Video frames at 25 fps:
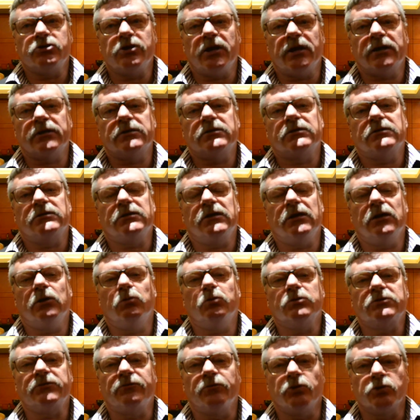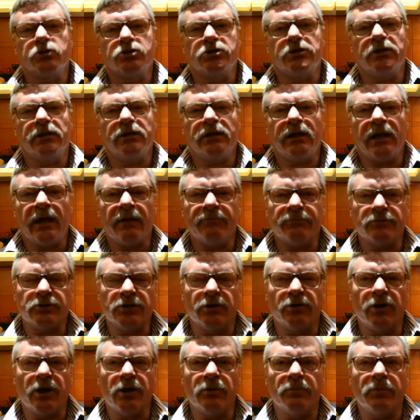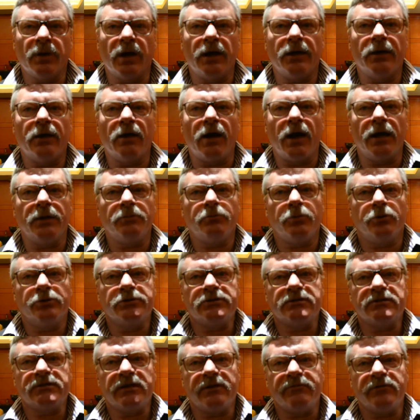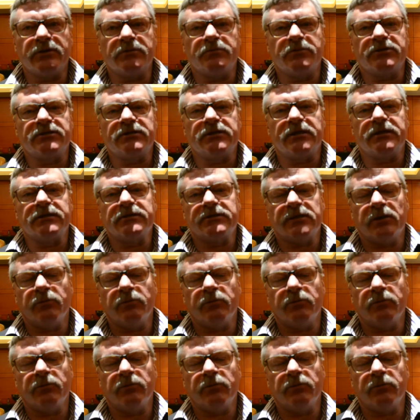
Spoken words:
Trucks was fortunate enough to grow by 9.7%.